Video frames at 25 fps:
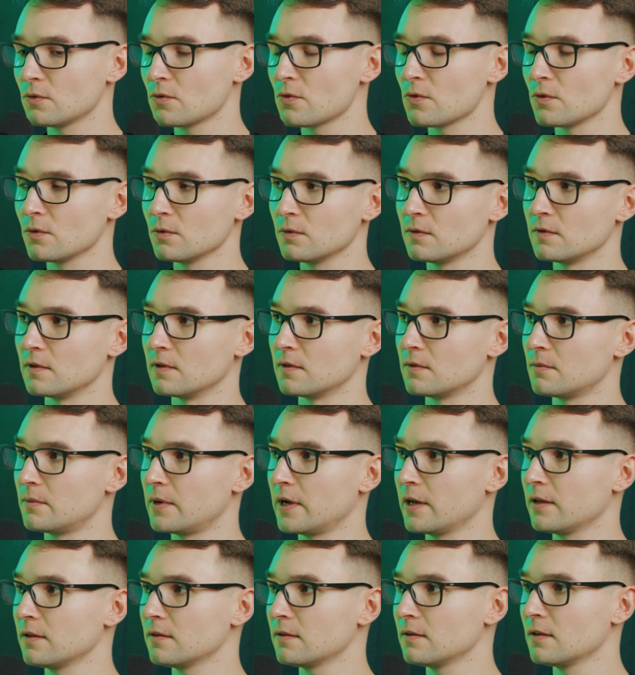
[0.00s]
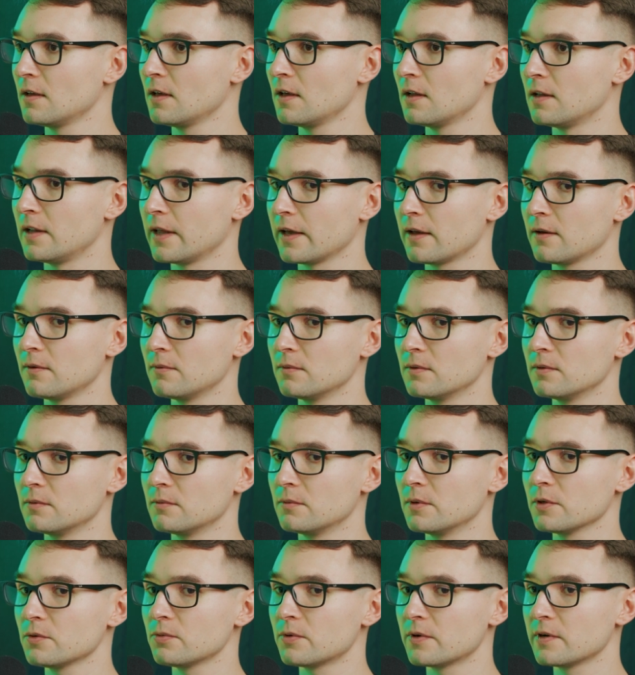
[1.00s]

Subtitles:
choose it, right? Like what